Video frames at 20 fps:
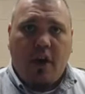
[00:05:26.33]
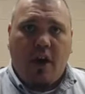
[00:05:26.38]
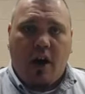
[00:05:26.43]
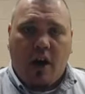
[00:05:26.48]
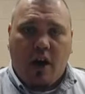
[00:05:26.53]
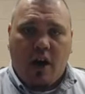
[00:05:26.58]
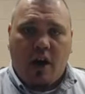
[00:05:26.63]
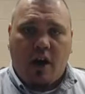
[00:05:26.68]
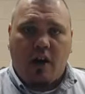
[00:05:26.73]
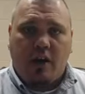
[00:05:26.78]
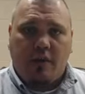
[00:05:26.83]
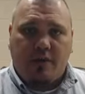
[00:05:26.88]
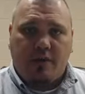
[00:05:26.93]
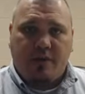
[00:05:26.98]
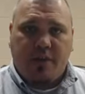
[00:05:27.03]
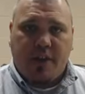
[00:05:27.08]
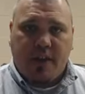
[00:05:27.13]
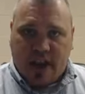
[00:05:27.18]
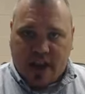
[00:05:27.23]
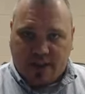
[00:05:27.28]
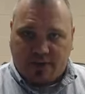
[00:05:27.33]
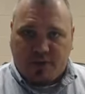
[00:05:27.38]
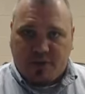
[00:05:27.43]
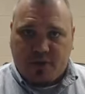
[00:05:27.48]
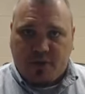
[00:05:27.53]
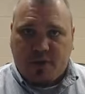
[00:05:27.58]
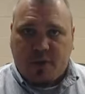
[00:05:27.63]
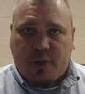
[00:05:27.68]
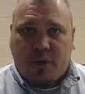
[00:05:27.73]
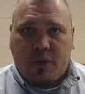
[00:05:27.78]
of the
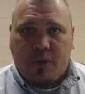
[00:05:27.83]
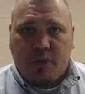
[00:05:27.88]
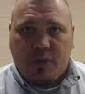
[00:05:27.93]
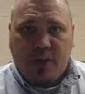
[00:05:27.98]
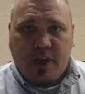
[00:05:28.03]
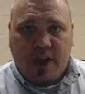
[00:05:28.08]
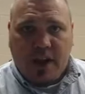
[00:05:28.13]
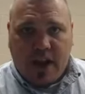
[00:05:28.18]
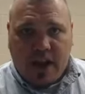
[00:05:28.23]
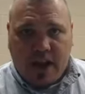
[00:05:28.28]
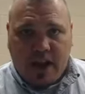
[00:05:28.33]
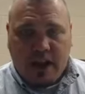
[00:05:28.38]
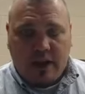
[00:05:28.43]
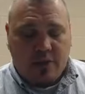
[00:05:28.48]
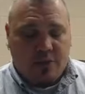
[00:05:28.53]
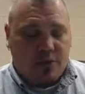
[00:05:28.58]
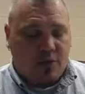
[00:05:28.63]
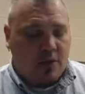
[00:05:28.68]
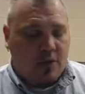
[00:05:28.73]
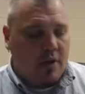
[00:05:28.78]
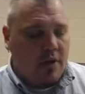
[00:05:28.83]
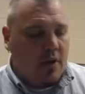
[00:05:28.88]
next 3 days.